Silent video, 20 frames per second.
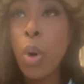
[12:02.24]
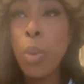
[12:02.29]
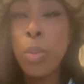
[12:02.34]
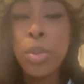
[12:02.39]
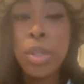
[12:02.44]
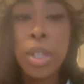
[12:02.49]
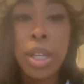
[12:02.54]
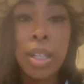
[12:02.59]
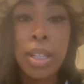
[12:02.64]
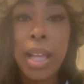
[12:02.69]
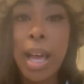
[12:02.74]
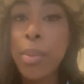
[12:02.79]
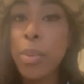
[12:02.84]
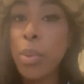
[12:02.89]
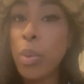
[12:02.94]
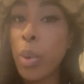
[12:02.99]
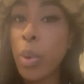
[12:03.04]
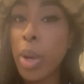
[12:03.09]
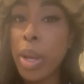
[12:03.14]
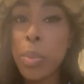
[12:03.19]
I
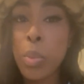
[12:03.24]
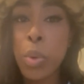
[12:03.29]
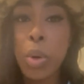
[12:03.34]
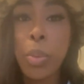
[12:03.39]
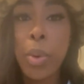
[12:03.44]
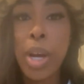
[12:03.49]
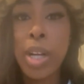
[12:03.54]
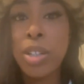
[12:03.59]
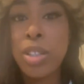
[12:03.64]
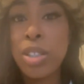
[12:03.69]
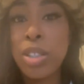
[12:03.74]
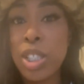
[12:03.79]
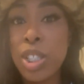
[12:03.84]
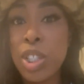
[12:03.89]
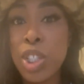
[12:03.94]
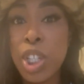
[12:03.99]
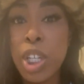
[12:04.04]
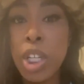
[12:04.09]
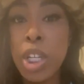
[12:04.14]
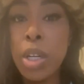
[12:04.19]
hope to collab with
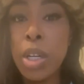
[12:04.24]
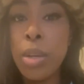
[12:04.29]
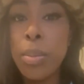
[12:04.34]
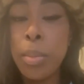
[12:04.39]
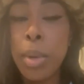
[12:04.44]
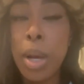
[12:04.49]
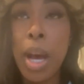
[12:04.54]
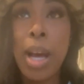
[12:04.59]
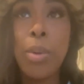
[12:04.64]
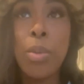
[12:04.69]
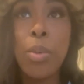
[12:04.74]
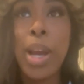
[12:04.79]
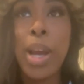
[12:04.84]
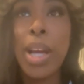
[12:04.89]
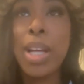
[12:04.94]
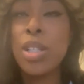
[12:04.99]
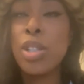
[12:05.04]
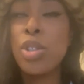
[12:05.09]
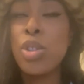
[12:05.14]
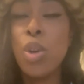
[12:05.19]
way more writers this
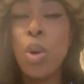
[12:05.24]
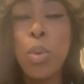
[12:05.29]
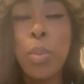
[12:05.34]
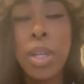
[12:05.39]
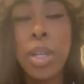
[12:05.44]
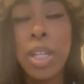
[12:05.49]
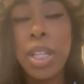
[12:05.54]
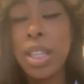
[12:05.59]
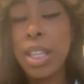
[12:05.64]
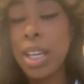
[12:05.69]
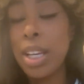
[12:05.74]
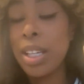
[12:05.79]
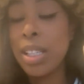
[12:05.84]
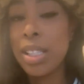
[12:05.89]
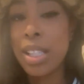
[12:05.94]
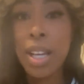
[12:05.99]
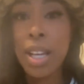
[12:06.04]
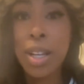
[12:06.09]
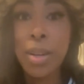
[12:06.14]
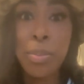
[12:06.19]
year. I write
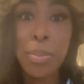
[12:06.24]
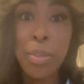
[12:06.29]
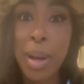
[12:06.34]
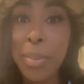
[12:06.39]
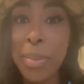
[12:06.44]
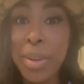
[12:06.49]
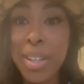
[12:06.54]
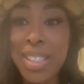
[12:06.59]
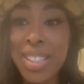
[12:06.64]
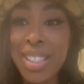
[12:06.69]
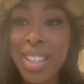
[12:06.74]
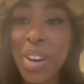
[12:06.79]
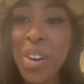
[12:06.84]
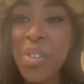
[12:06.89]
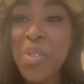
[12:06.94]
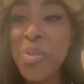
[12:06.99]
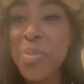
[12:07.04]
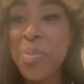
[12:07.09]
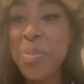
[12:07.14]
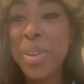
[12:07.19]
so many things like
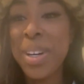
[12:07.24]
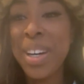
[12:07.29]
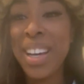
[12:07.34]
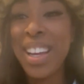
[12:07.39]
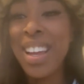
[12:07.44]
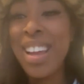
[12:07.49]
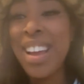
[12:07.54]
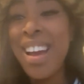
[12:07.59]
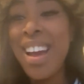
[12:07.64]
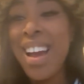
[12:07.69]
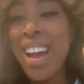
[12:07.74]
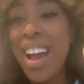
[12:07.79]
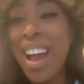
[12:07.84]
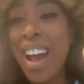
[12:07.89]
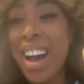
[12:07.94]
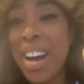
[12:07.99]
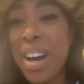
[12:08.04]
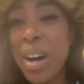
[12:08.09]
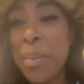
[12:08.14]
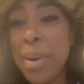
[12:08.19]
by myself,
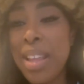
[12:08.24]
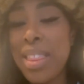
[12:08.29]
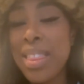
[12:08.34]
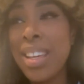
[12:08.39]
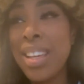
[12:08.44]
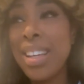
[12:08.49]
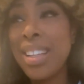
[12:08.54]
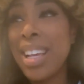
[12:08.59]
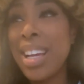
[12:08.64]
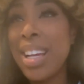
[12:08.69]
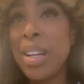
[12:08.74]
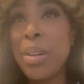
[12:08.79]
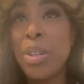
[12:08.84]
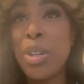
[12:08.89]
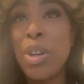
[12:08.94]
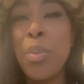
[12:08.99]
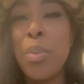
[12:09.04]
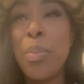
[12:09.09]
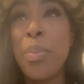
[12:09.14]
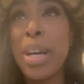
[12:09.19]
but
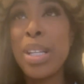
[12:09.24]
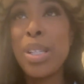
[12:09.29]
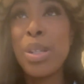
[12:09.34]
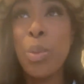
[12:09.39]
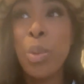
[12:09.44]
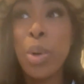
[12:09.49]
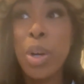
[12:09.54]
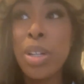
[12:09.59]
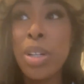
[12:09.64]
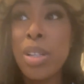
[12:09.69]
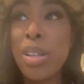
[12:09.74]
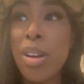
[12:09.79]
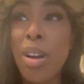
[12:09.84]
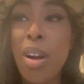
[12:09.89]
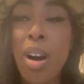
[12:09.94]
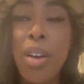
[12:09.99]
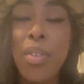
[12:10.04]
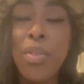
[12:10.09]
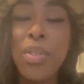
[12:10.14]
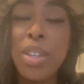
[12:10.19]
I think like your
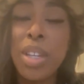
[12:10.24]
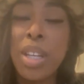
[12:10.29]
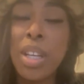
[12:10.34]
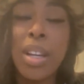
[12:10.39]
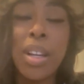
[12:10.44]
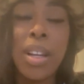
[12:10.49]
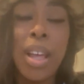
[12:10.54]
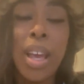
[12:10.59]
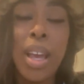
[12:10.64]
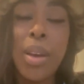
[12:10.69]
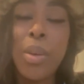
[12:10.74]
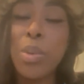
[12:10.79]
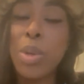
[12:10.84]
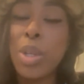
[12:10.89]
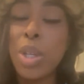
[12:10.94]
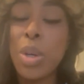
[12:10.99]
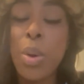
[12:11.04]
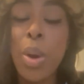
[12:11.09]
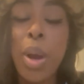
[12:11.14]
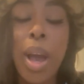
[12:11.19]
best works are
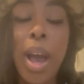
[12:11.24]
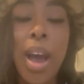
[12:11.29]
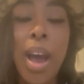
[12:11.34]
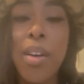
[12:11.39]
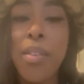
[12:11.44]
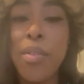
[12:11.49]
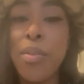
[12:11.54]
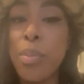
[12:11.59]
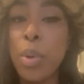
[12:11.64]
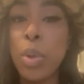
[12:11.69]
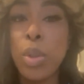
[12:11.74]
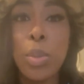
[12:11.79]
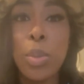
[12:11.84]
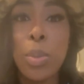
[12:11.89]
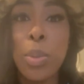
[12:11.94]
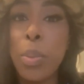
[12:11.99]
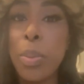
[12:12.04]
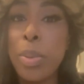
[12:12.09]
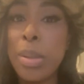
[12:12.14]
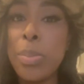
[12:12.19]
often like when you
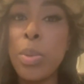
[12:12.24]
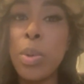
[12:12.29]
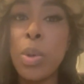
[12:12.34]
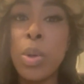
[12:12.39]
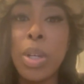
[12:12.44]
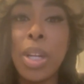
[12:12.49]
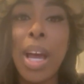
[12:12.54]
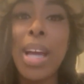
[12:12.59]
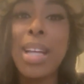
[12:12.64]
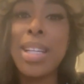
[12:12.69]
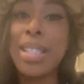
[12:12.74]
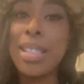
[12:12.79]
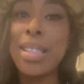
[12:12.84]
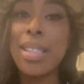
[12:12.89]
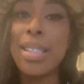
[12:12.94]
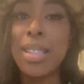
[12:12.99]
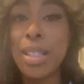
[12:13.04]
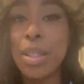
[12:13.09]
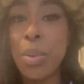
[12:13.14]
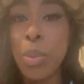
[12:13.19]
have multiple
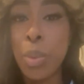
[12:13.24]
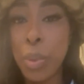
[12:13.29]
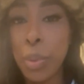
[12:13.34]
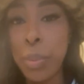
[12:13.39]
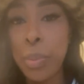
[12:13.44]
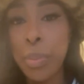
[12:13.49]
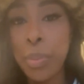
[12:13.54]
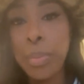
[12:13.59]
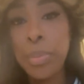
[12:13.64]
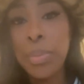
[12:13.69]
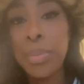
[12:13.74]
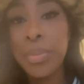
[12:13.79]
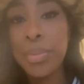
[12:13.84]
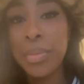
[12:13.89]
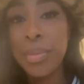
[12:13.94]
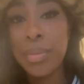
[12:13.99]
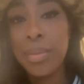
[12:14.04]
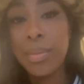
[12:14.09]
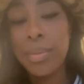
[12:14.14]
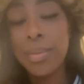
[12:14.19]
people and ideas in
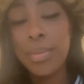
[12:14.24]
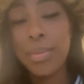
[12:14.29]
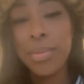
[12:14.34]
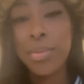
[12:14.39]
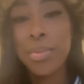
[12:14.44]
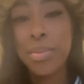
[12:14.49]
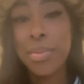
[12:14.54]
the room.